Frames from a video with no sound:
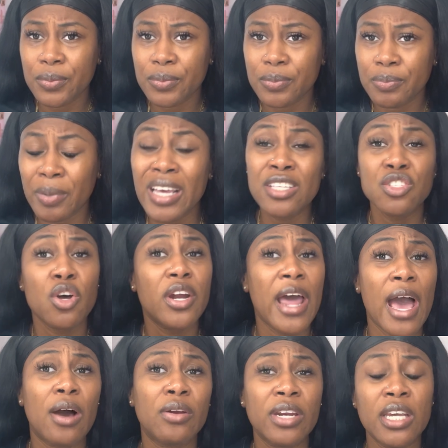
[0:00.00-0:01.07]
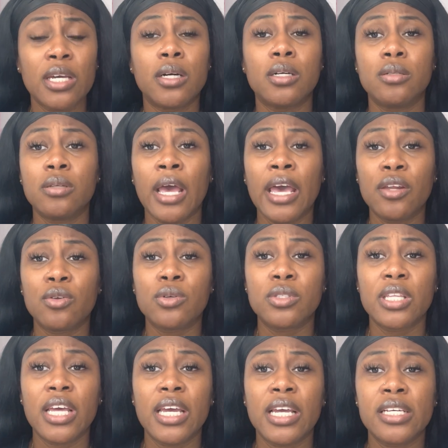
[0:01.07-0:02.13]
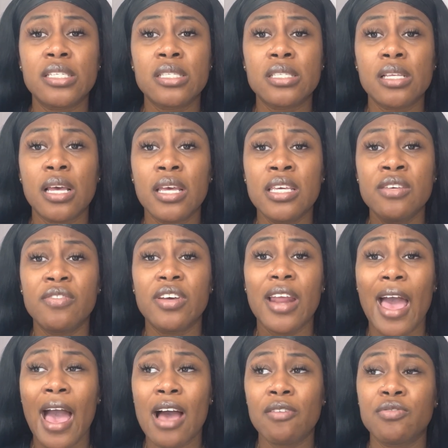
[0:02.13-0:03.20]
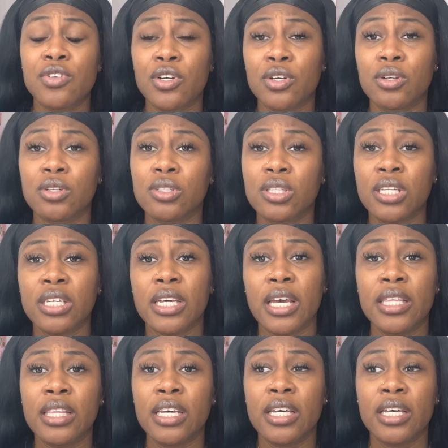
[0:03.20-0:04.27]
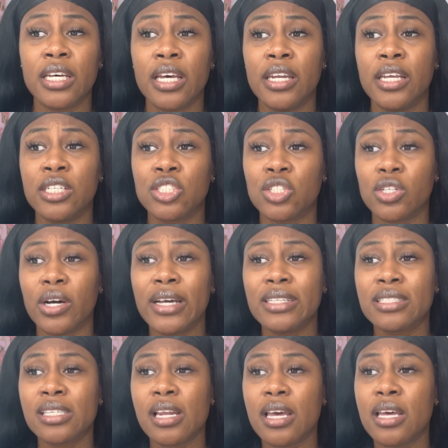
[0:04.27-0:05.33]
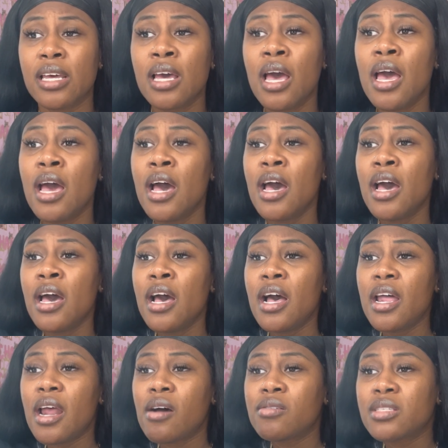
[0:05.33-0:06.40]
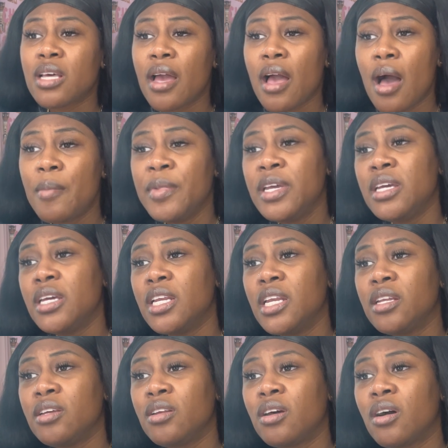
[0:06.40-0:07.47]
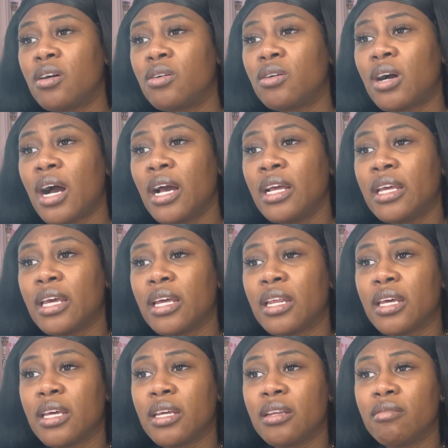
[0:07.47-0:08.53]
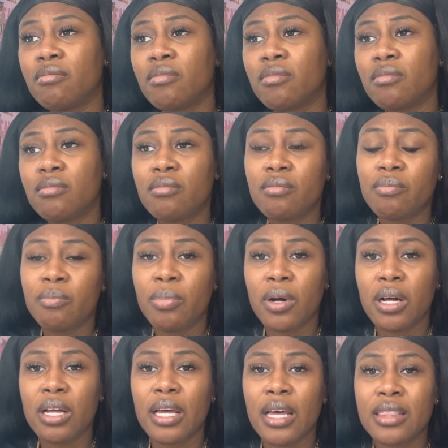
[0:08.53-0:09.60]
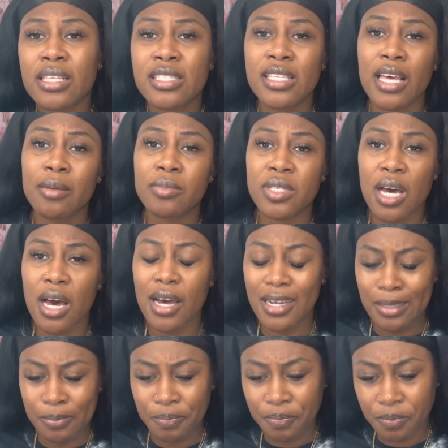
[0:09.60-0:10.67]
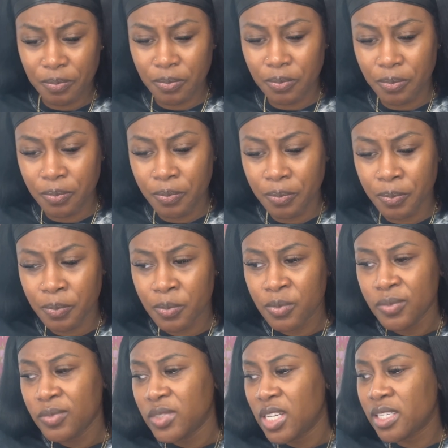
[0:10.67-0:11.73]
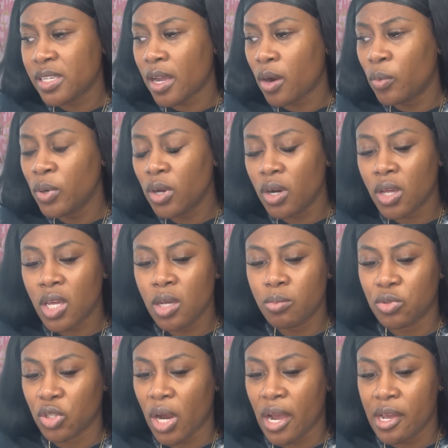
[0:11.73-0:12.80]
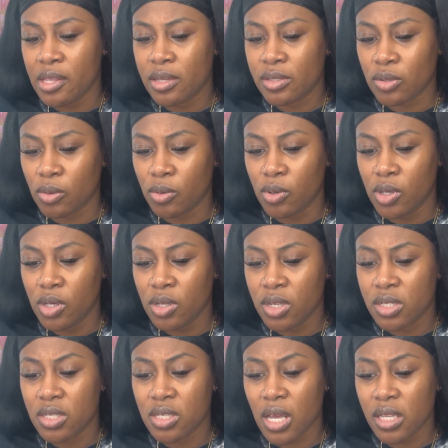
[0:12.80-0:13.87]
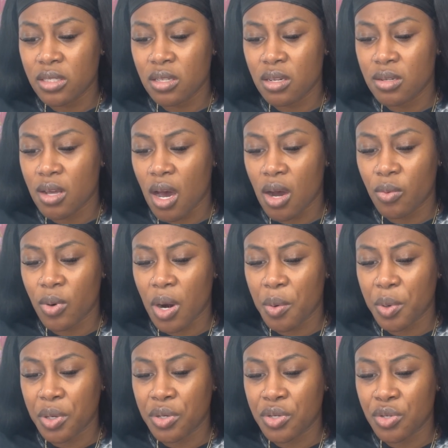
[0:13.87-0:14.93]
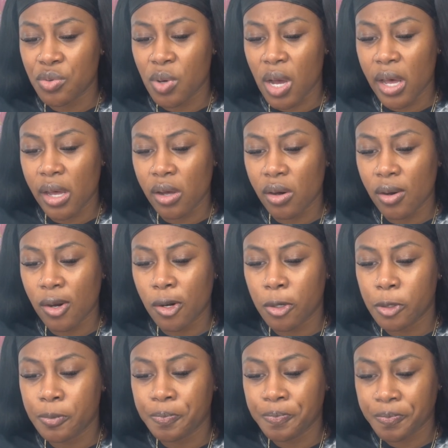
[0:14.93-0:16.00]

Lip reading: based on how Nia handled things even after the initial incident. And I was like, I mean, you know, I get it, but at the same time, it's like, are we going to keep dragging this on? Because that's not what I want to do at all.